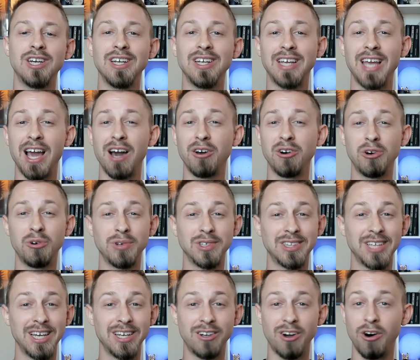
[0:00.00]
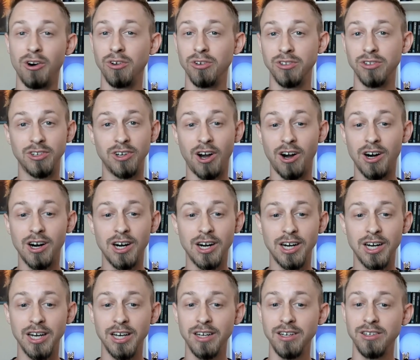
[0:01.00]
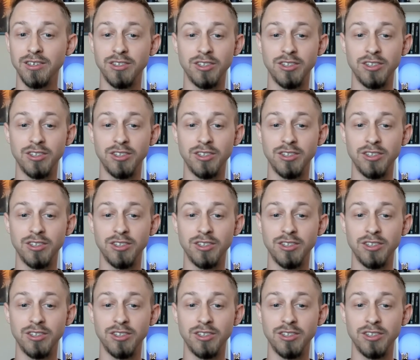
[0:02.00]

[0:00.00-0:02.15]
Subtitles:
encounter what they called God,